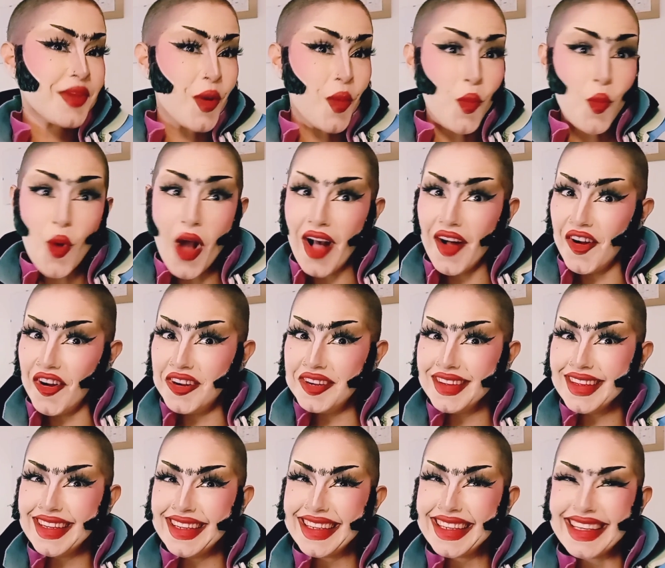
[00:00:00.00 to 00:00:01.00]
Well.
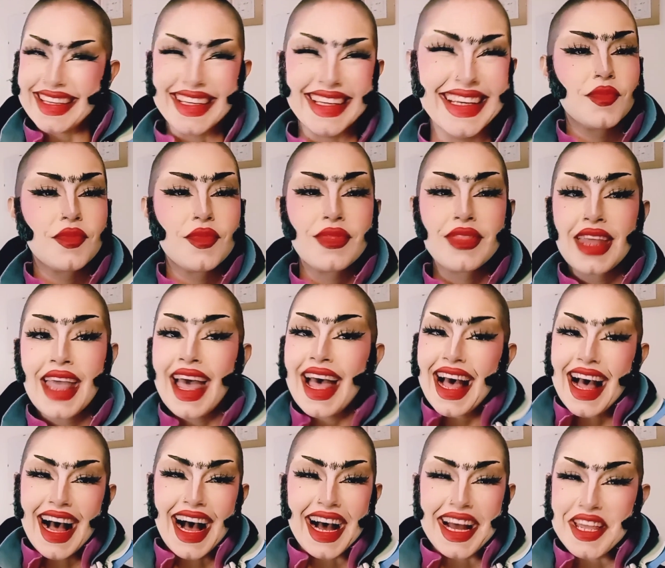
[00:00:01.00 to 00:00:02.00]

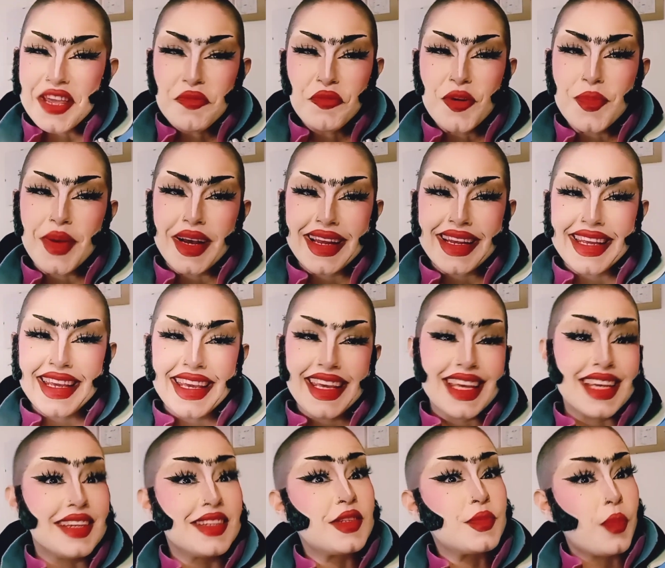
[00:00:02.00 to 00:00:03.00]
Hi everybody,
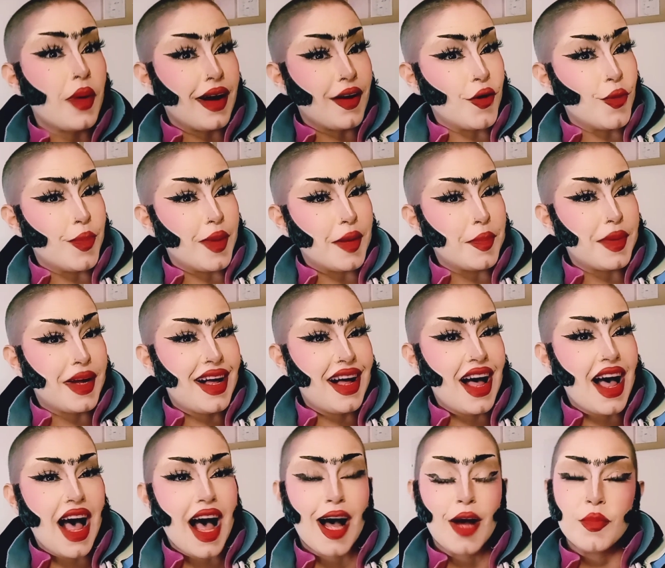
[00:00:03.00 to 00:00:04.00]
it's Paco Pappa.
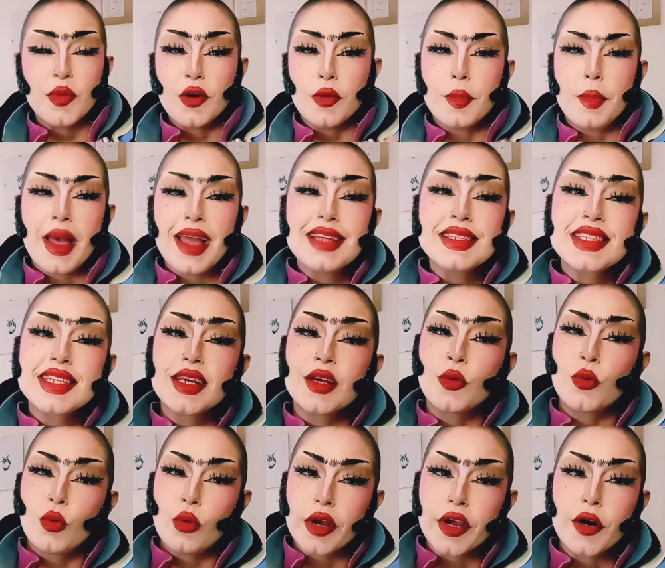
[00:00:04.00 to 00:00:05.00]
I'm your basic
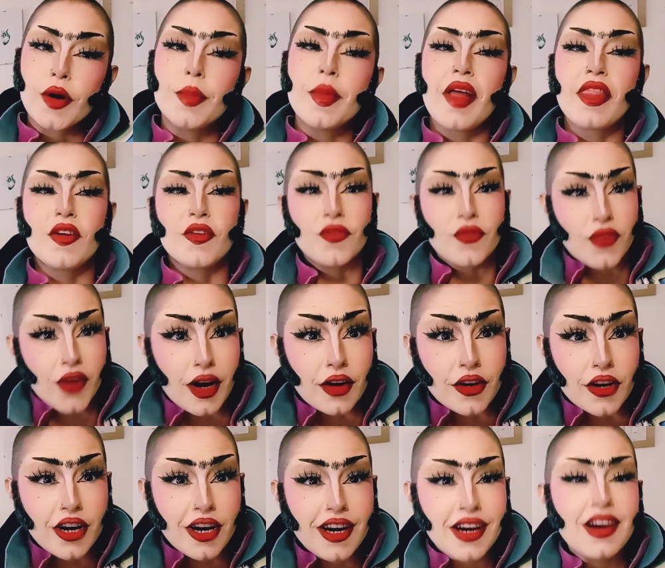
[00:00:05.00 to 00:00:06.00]
queer
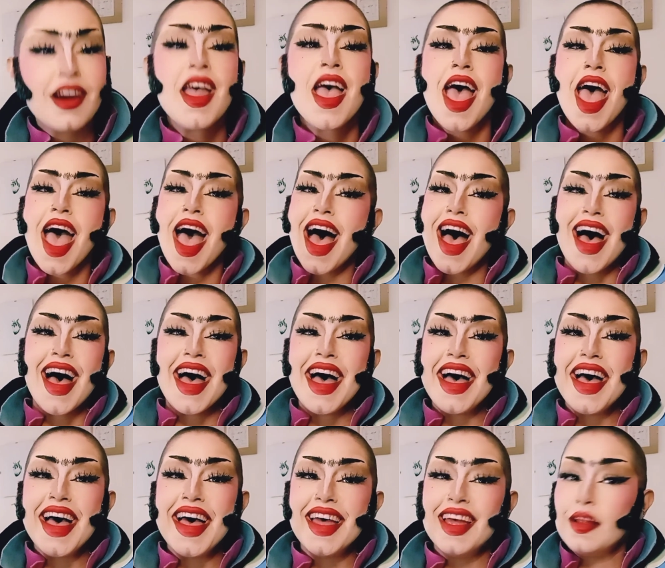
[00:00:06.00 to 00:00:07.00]
motherfucker.
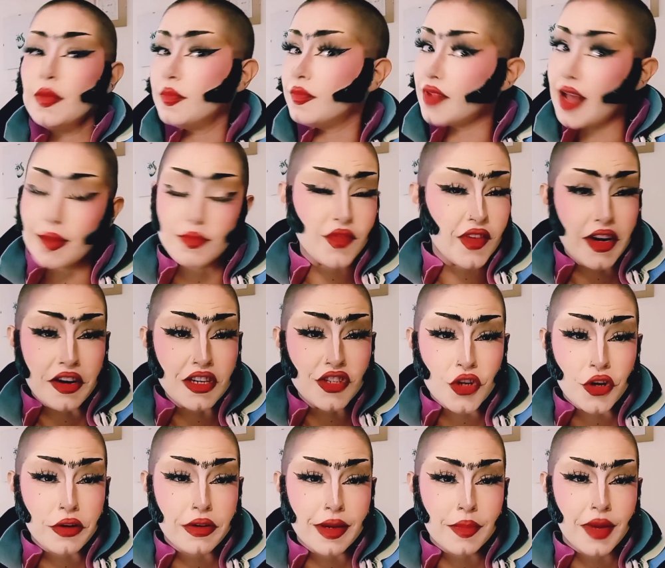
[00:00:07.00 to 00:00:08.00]
And I'm very
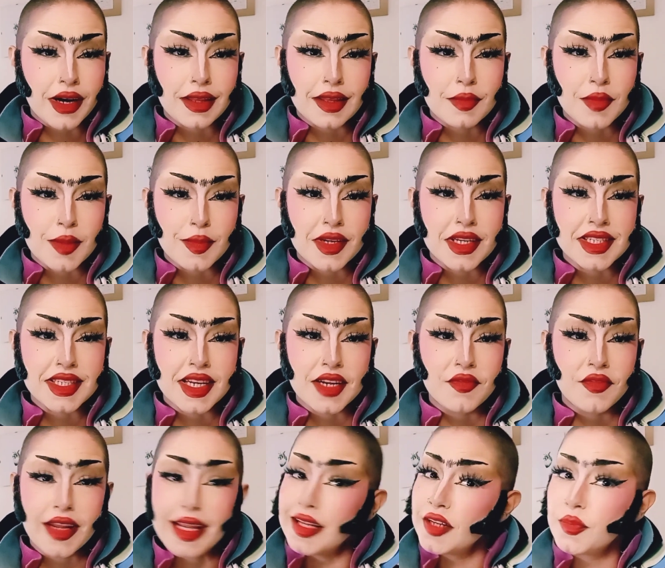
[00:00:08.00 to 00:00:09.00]
sorry Marta Mama isn't
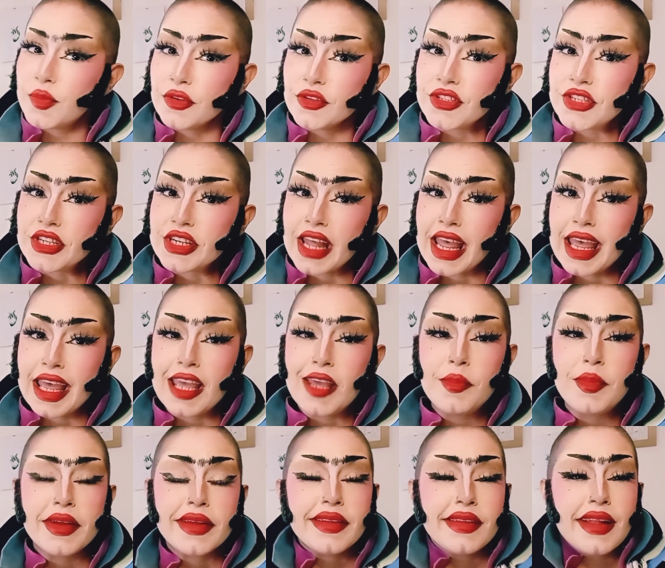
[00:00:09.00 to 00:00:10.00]
available today,
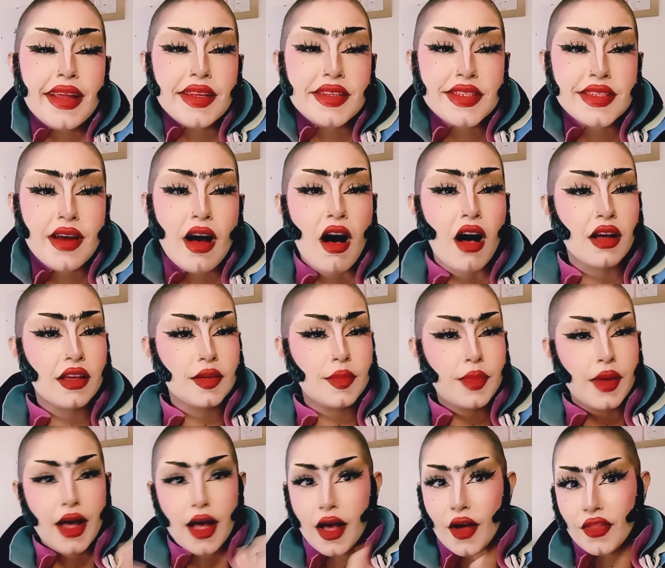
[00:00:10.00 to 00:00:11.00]
but let's talk
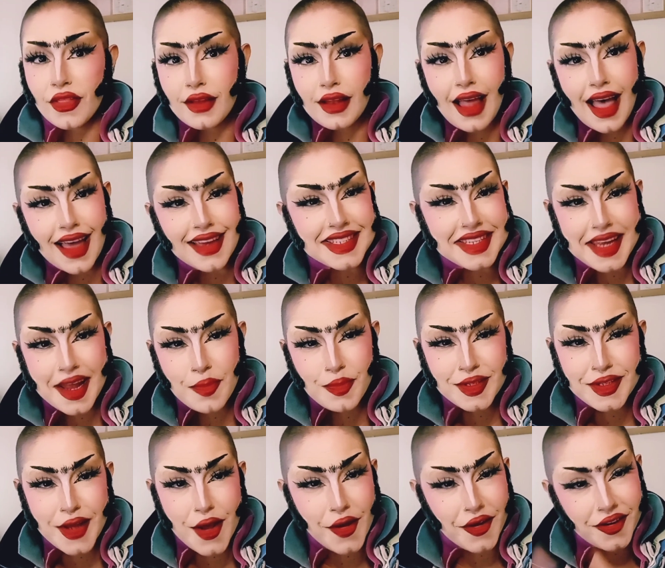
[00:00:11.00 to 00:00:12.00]
about the last
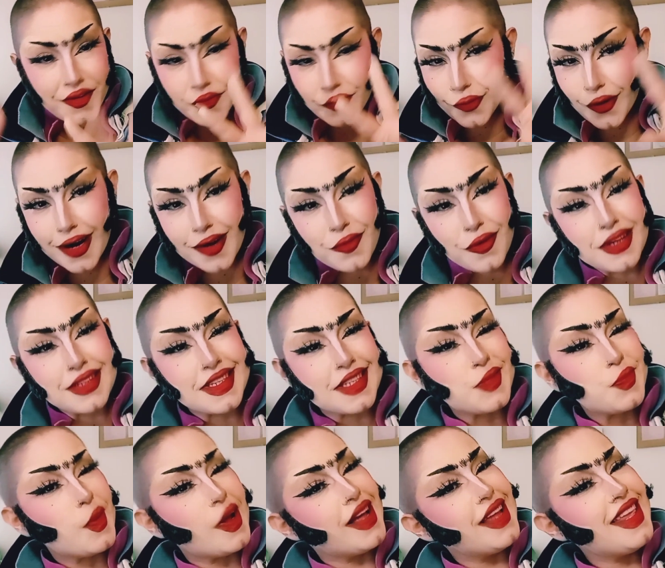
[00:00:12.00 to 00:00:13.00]
episode of Drag Race
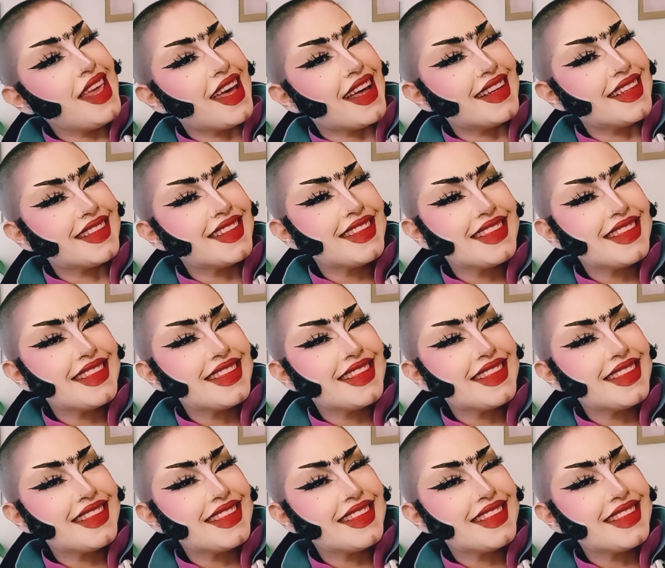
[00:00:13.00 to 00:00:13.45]
España.